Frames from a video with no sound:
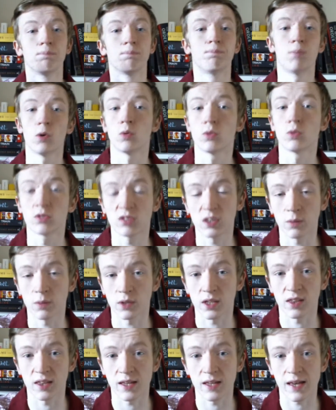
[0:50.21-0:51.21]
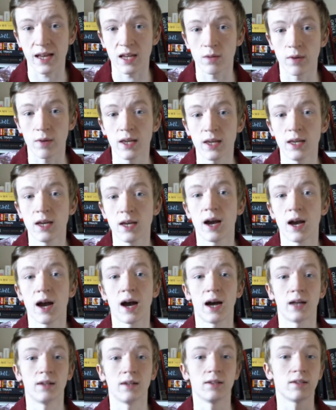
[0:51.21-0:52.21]
but we'll see what you think anyway.
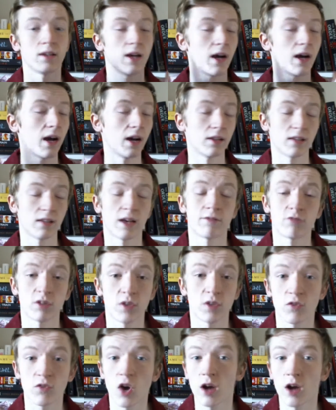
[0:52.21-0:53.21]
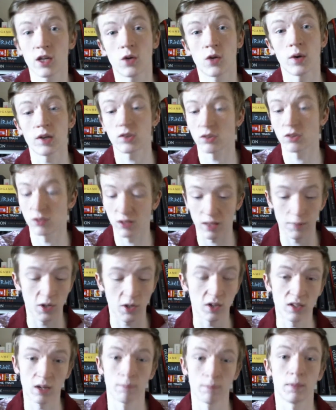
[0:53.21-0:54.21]
And as ever, if you've got any questions, let me
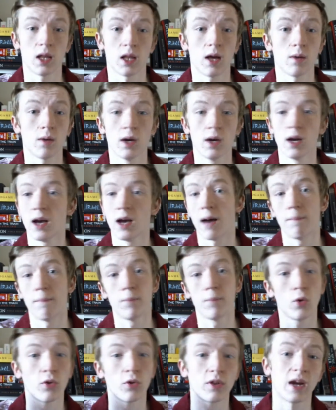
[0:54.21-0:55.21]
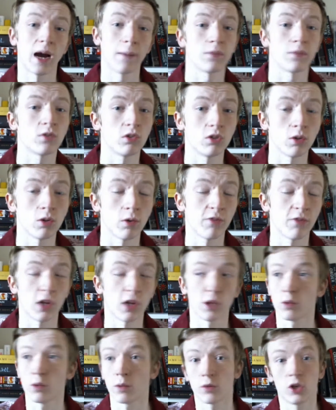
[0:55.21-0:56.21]
know down below. I'm more than happy to do a
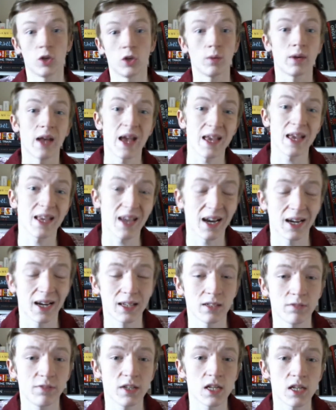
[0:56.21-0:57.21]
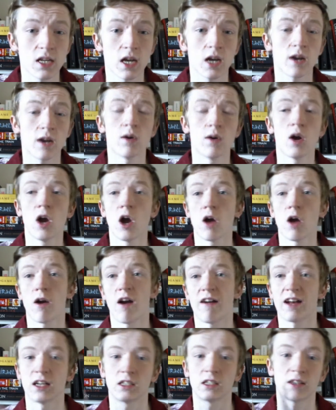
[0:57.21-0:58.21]
follow-up Q&A kind of video where
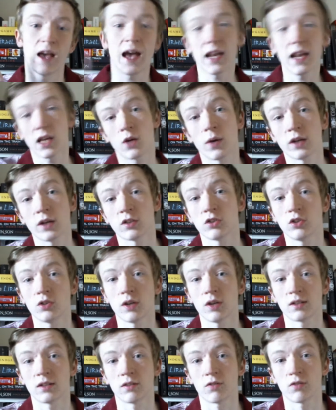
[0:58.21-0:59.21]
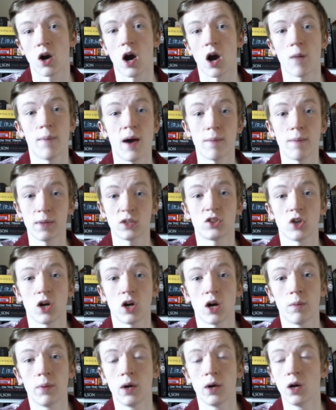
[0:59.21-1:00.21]
I answer any questions you guys have got about my
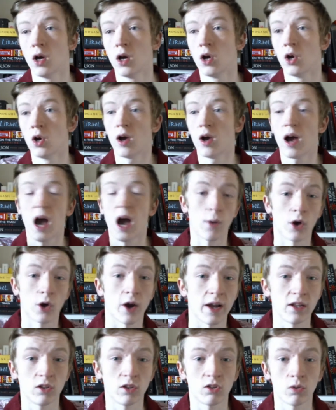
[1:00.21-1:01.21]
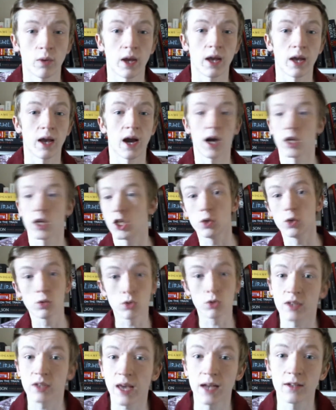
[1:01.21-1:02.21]
job, how I got into it, how you
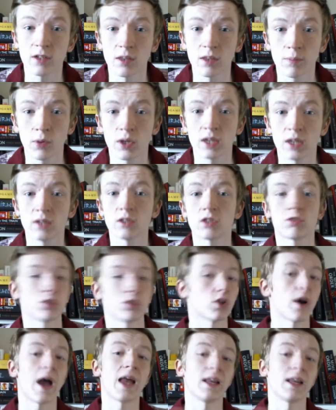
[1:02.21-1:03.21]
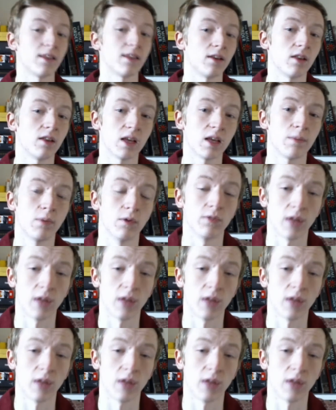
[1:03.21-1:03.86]
could get into the book industry, or anything of the above